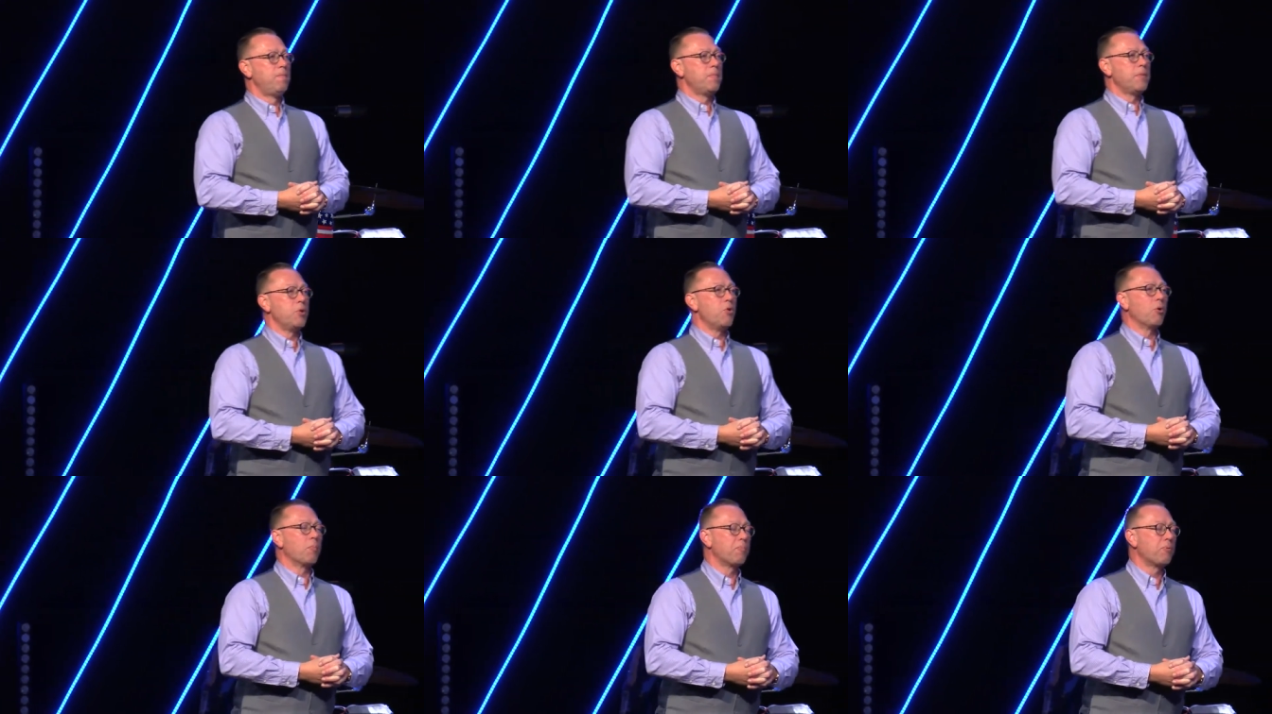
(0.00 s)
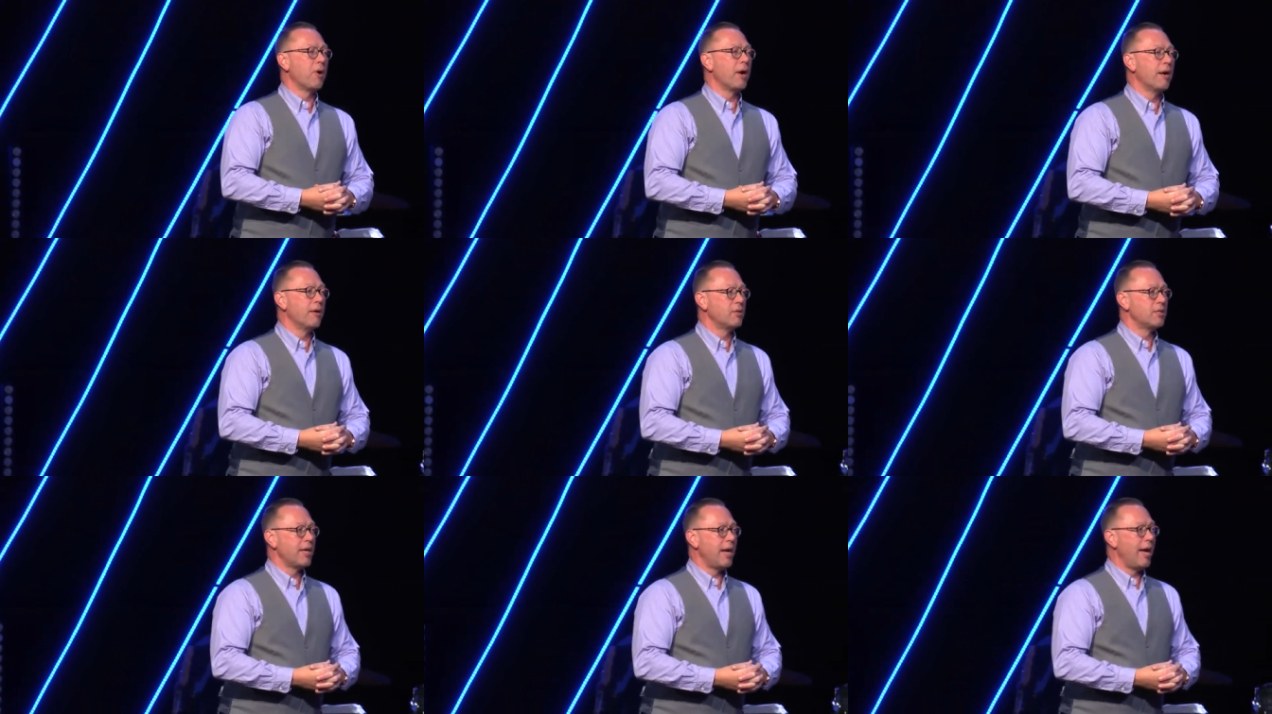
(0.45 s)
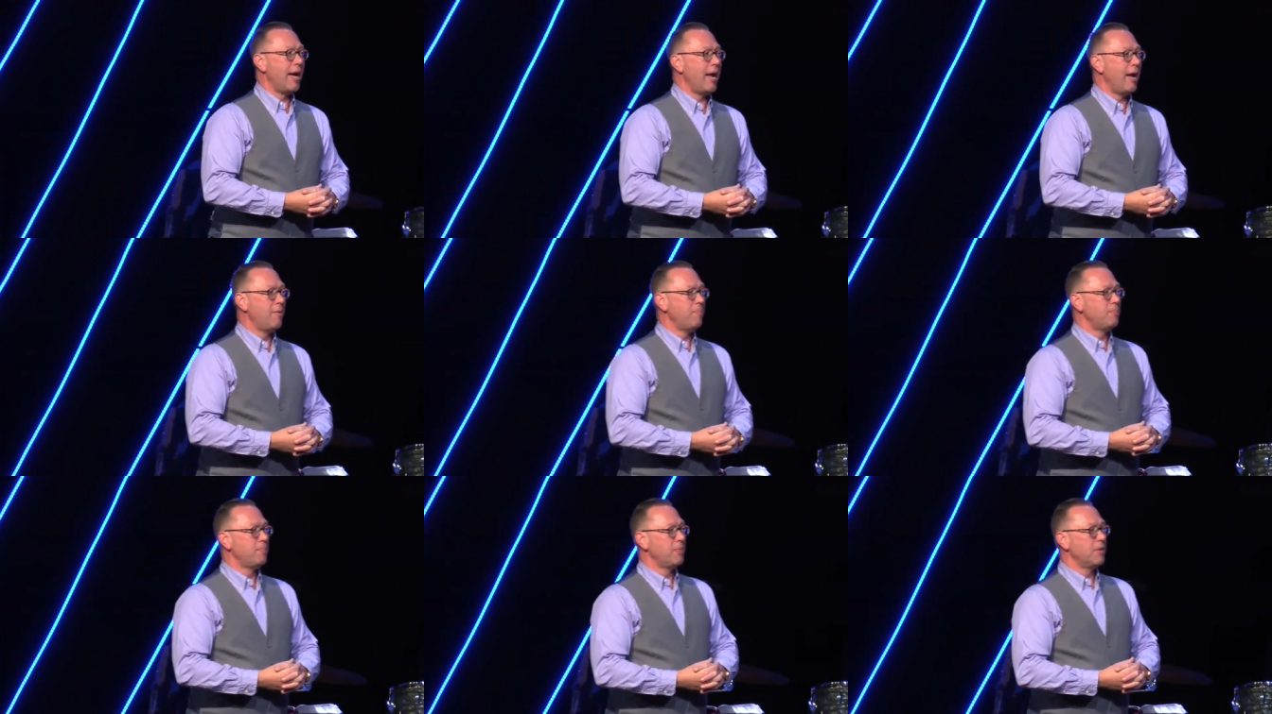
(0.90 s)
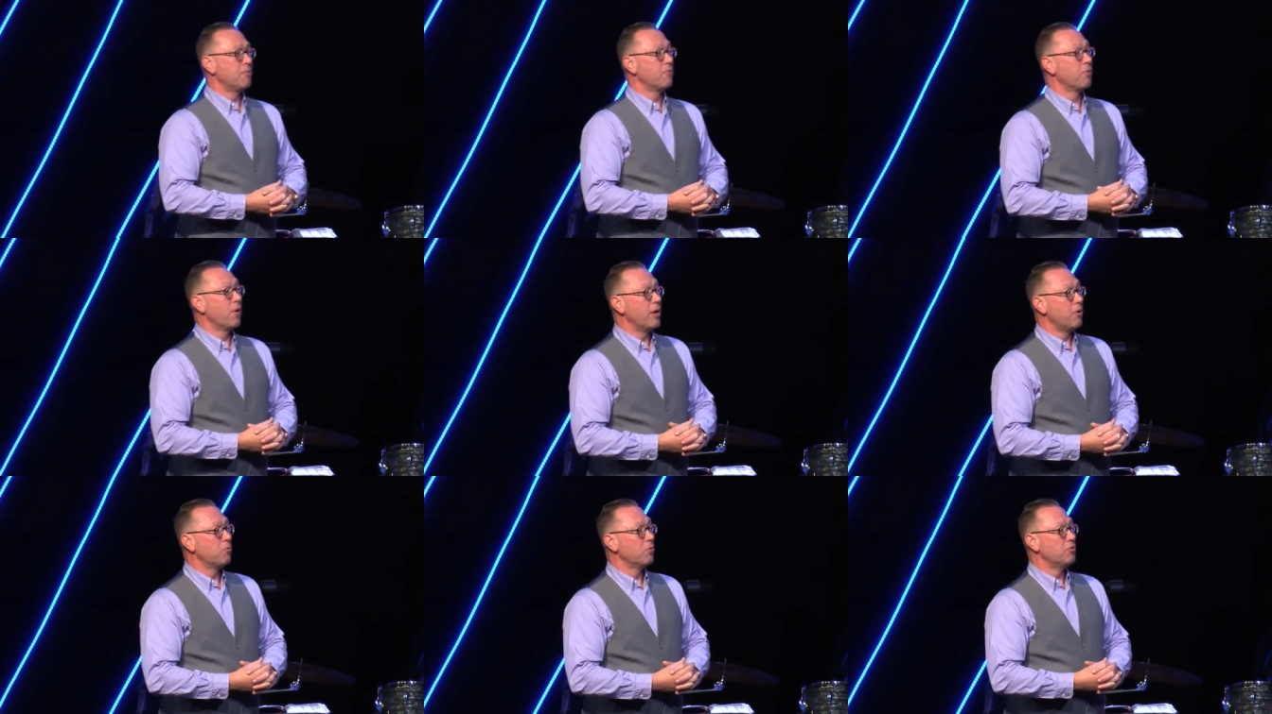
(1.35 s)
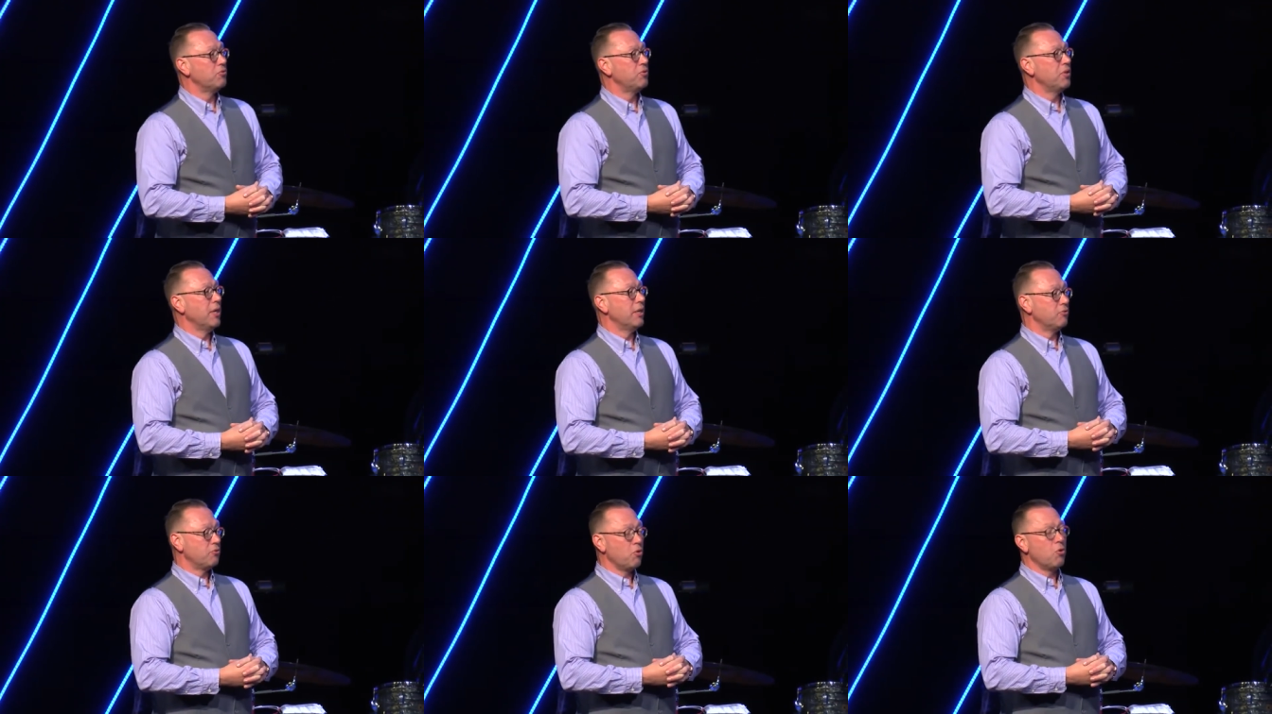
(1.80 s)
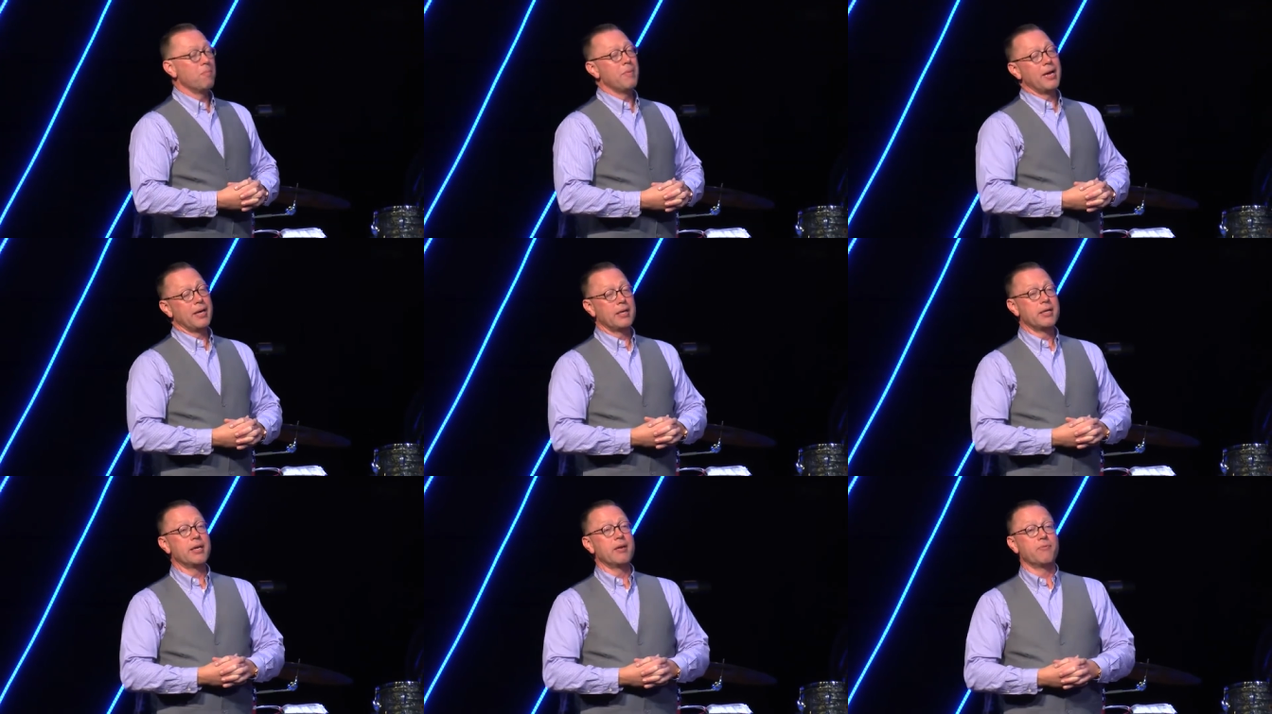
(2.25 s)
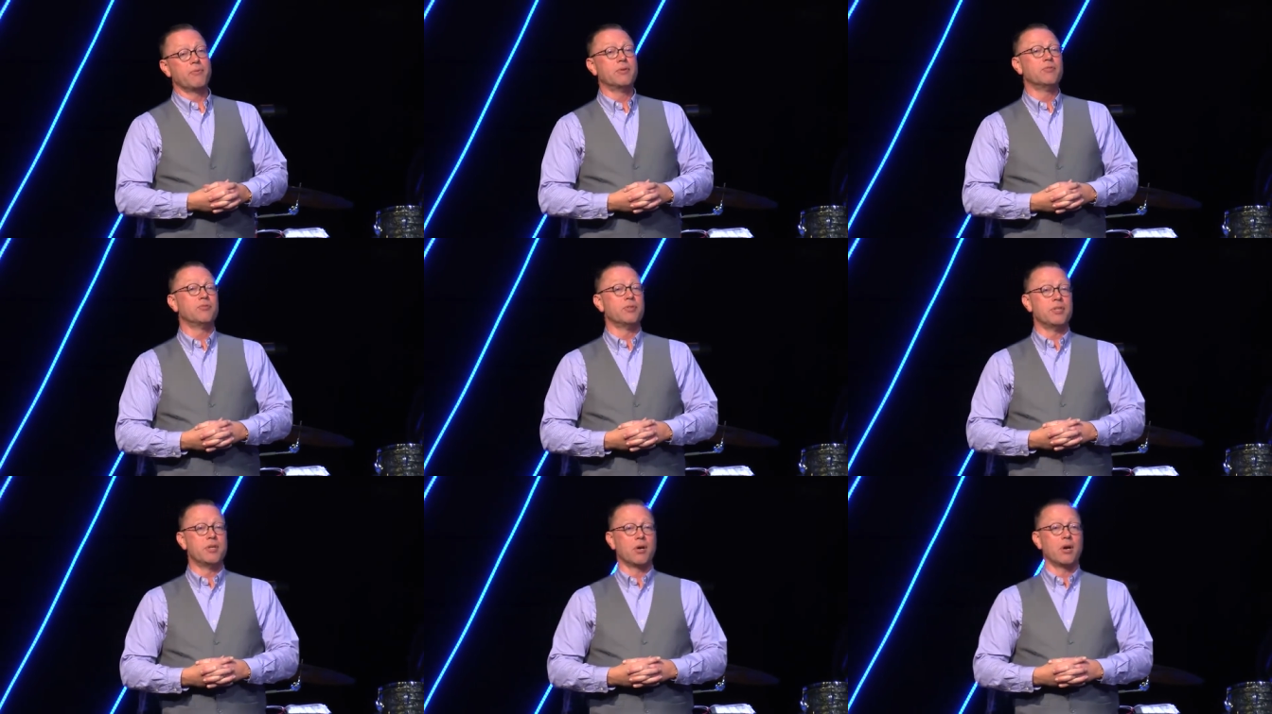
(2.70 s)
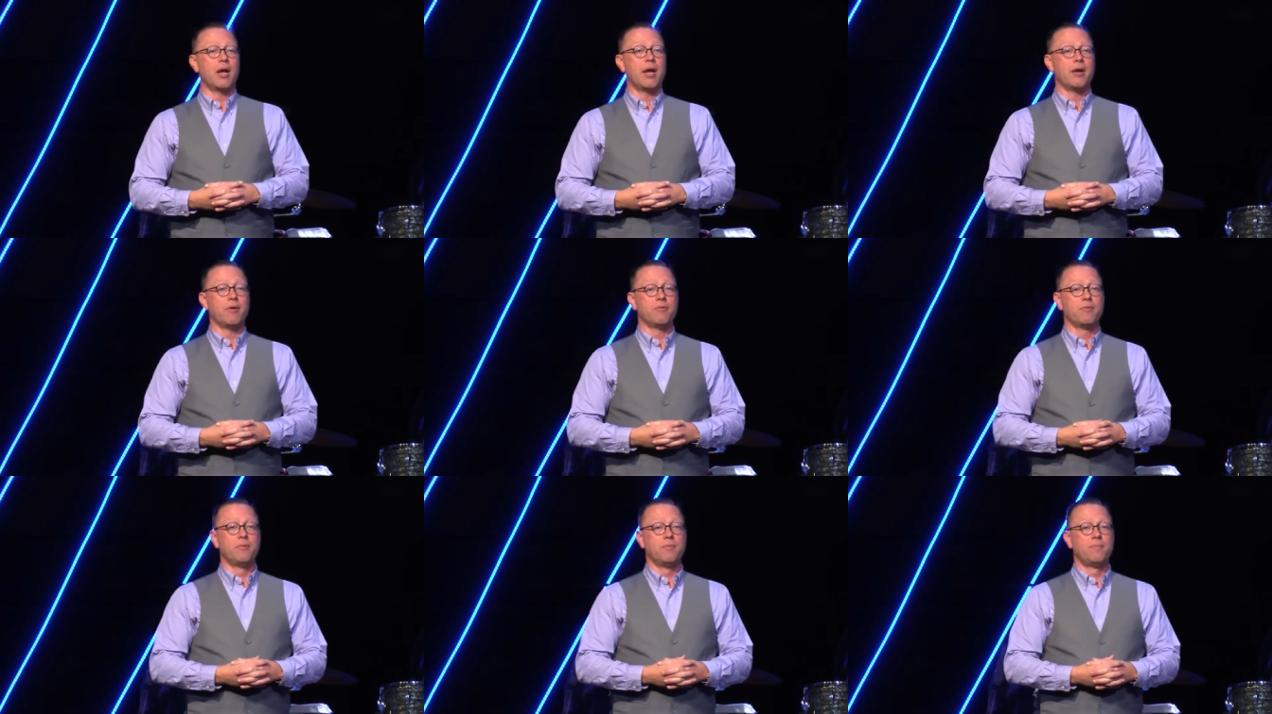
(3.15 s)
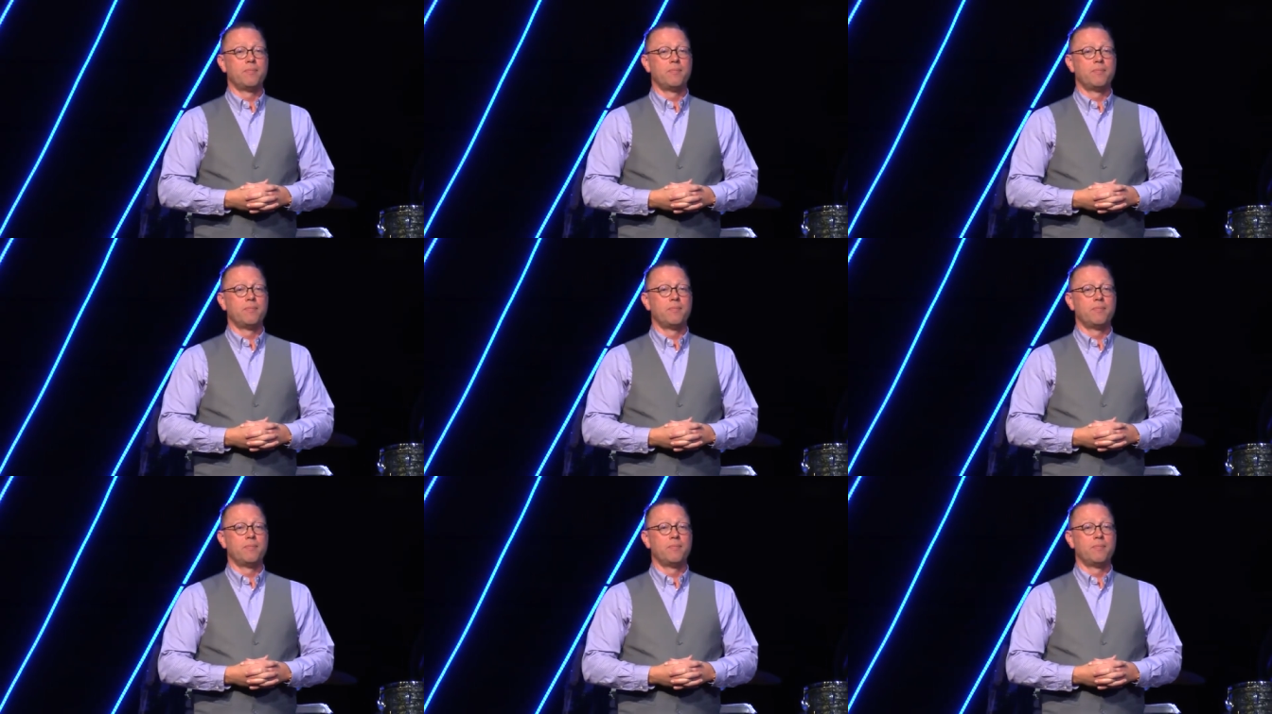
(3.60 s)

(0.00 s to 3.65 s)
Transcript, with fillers: your prayer time, the frequency, it's going to make a difference in your life